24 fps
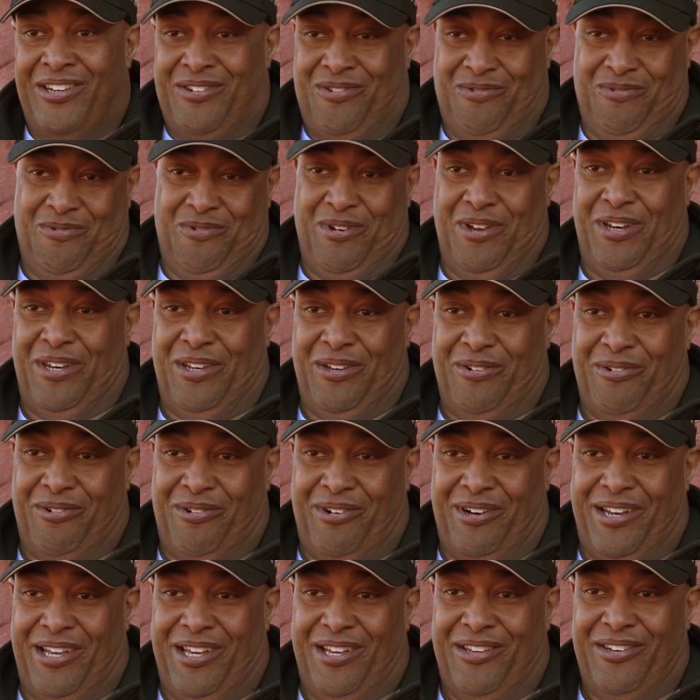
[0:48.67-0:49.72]
running
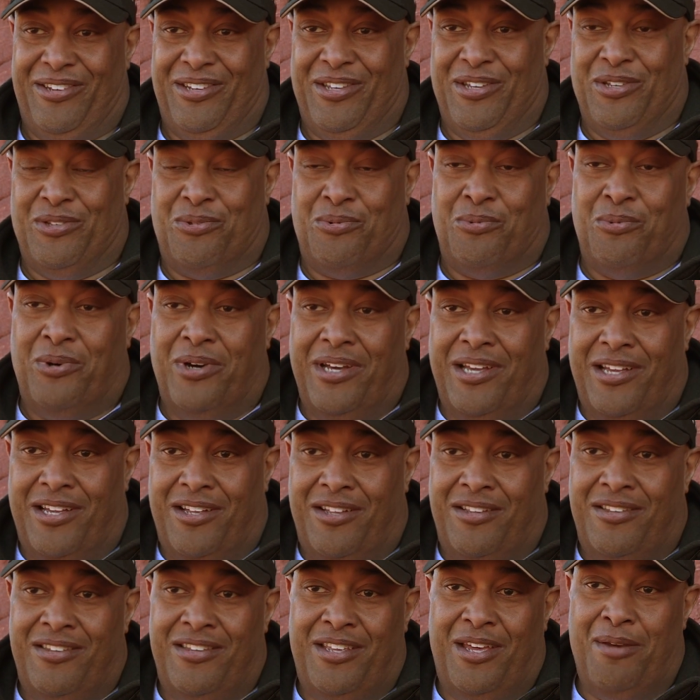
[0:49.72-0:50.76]
around as
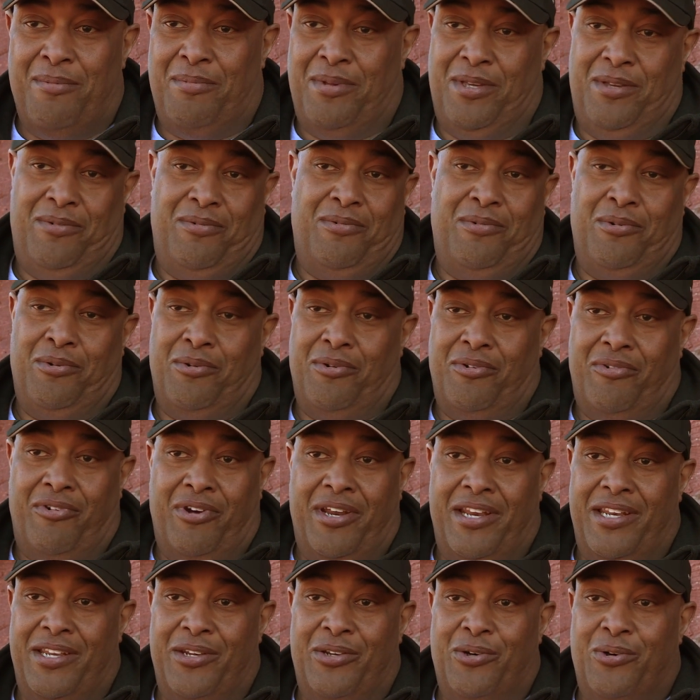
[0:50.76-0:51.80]
well, I mean, we were
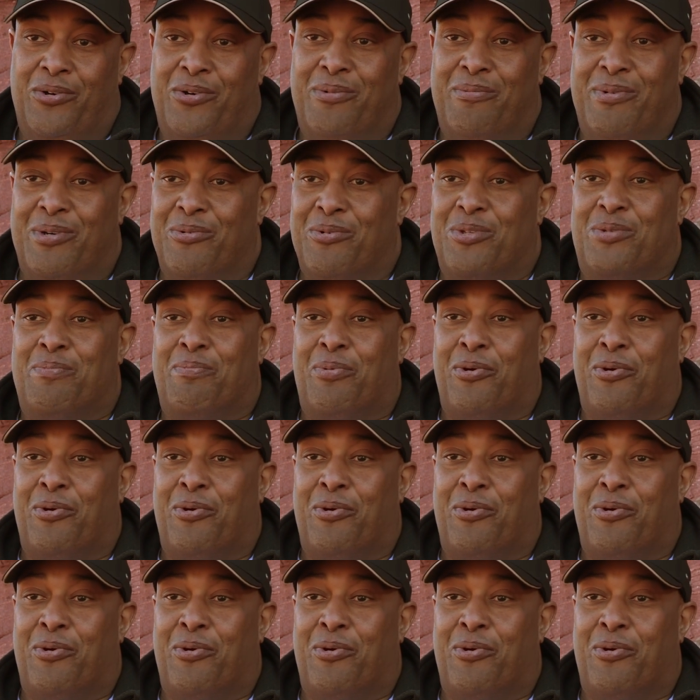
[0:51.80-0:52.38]
right at home. It was